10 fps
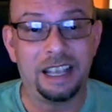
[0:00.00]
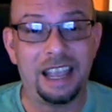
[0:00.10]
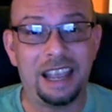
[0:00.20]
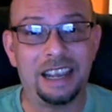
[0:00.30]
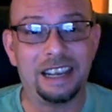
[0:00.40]

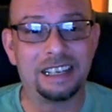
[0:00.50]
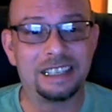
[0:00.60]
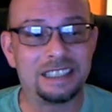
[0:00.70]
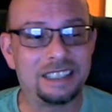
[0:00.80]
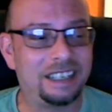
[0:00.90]

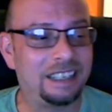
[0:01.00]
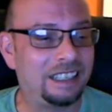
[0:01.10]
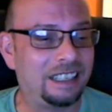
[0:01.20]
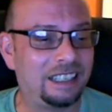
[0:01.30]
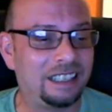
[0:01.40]
And
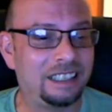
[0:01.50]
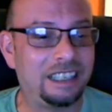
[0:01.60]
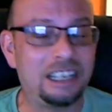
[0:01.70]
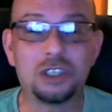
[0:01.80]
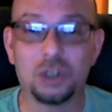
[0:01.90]
uh,
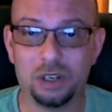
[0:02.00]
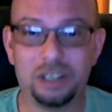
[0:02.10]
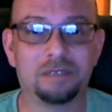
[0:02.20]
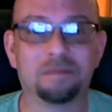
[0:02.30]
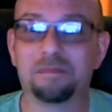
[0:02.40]
he took